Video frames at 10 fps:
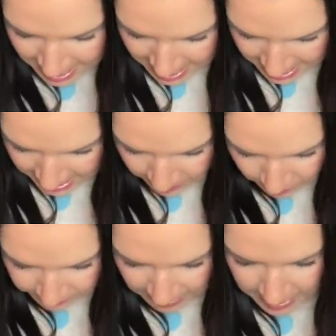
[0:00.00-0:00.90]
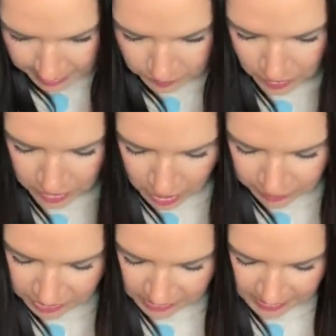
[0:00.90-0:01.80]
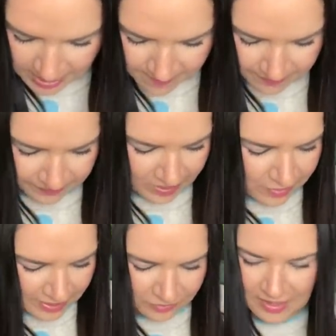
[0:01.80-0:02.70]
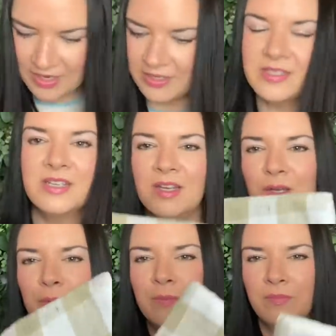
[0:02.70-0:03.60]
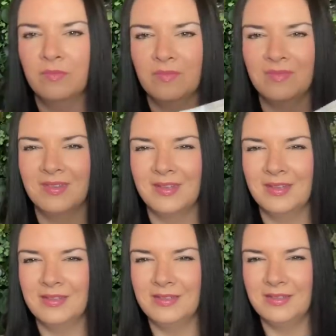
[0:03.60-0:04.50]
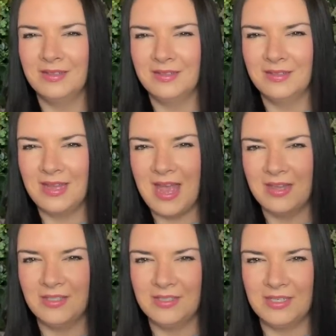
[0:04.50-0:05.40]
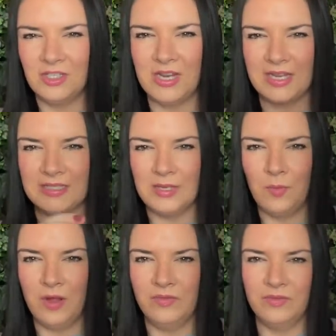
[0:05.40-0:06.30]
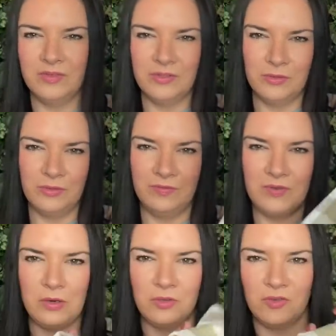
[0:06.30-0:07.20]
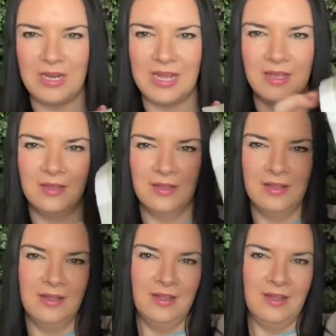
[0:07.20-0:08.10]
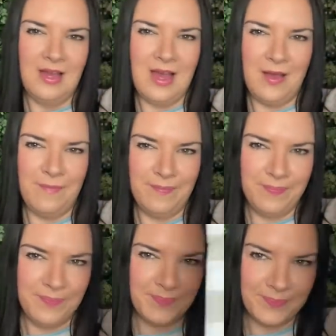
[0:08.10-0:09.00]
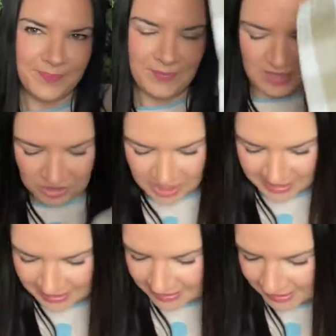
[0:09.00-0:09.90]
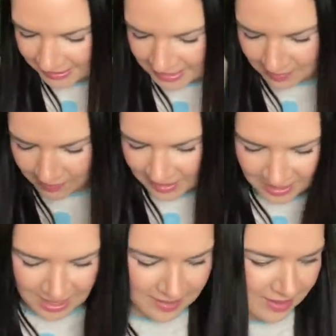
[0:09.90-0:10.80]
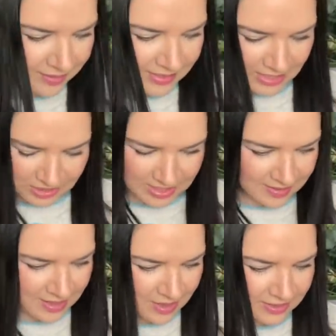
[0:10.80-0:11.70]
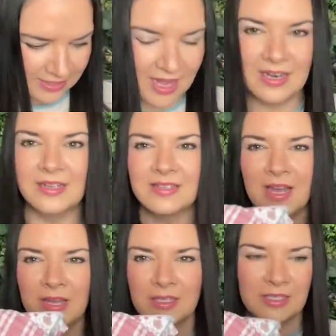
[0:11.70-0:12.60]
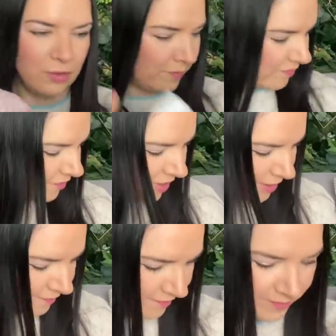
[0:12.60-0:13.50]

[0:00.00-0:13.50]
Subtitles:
And what was the last one? Oh, just oh, that's really nice too. Yeah, just a checkered-y one, sort of neutrally checkered-y tea towel. I really like those actually, they're nice colours. So 5